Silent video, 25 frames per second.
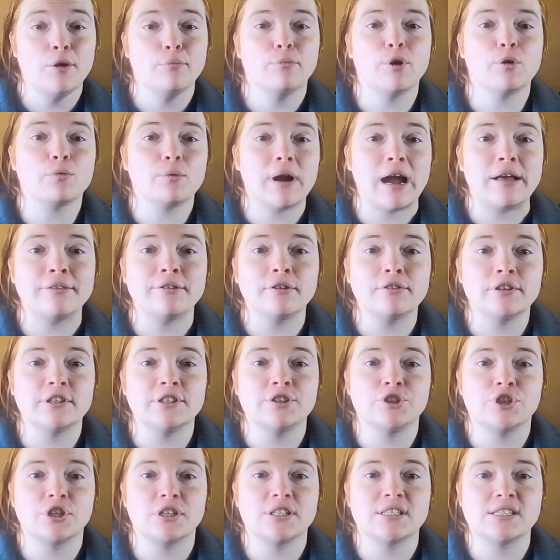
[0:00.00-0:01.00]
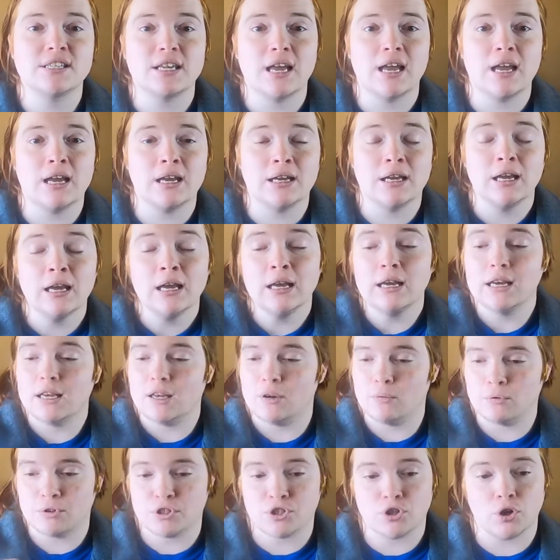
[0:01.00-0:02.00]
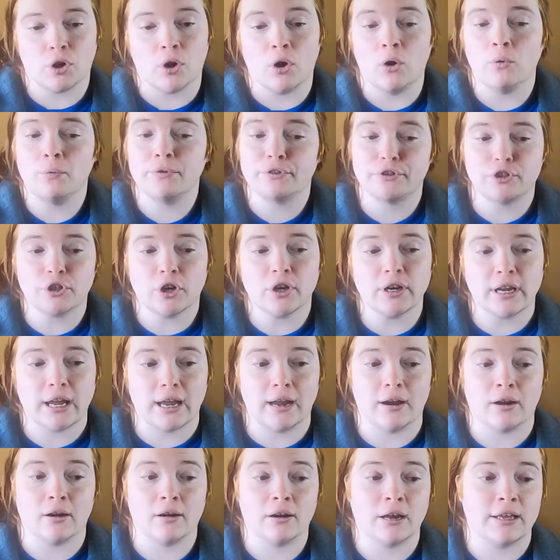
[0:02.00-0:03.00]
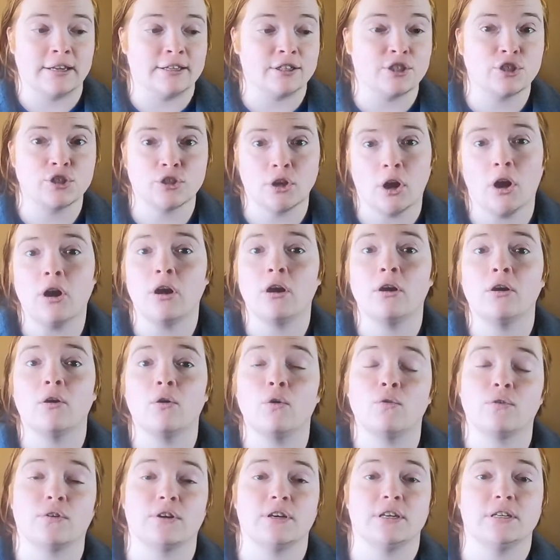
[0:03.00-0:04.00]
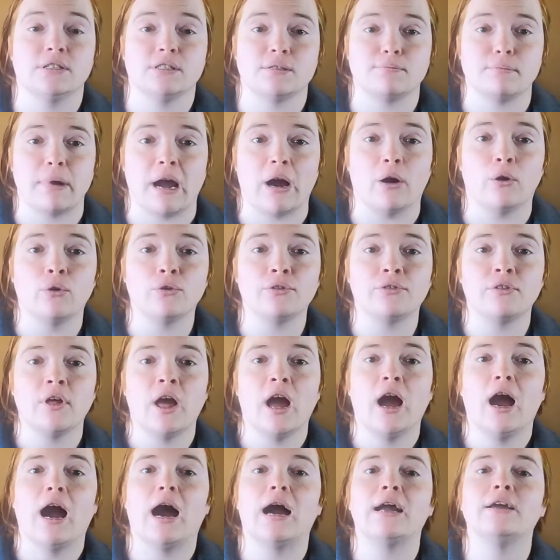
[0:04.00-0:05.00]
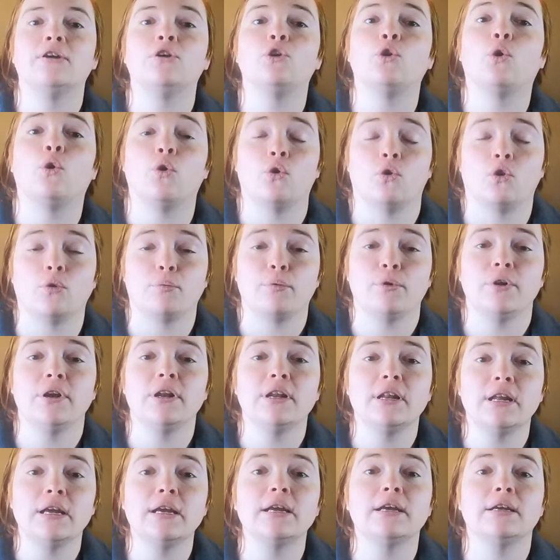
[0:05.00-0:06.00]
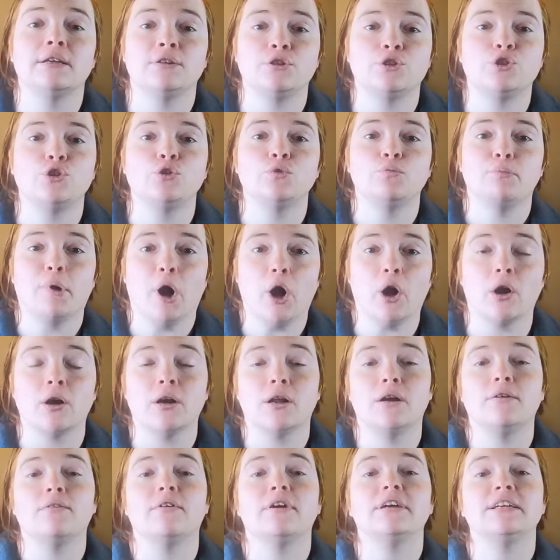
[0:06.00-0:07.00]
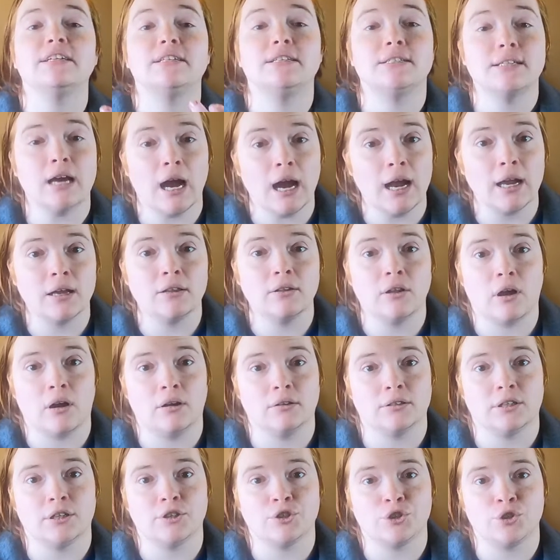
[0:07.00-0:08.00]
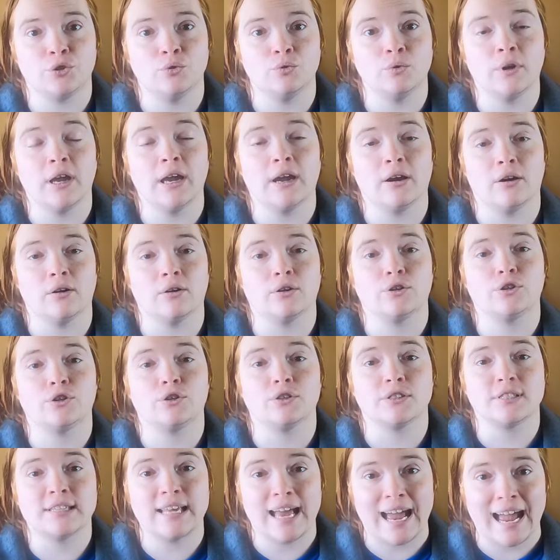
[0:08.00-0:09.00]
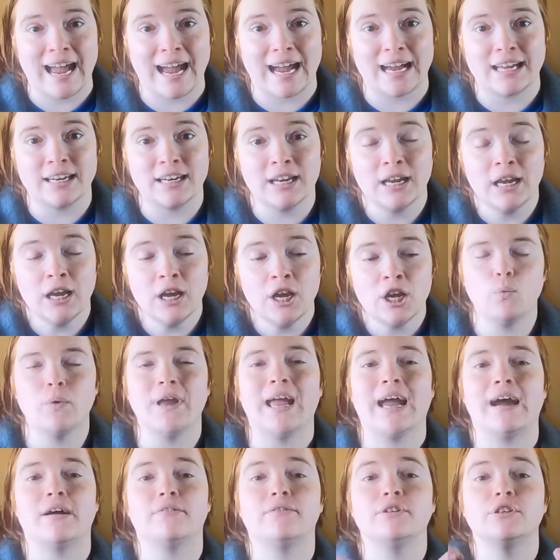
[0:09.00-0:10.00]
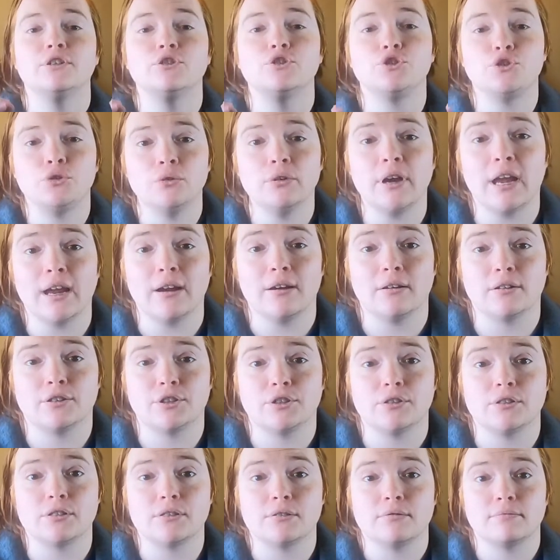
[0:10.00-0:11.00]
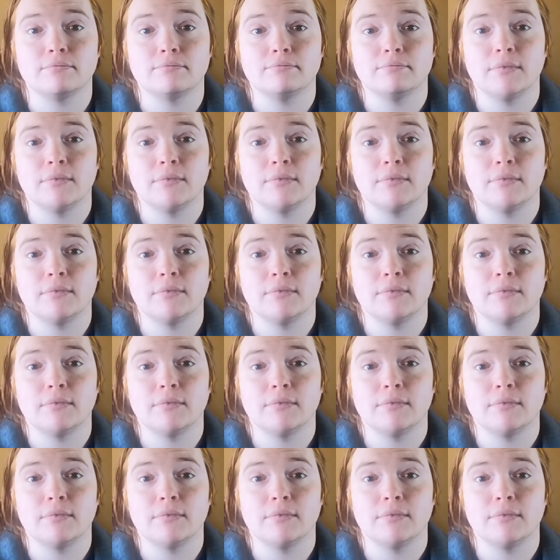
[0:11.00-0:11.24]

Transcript: But rather than just saying he was tall with dark hair and a scar over his mouth, I incorporated it into part of a dialogue that two characters had. We have two characters.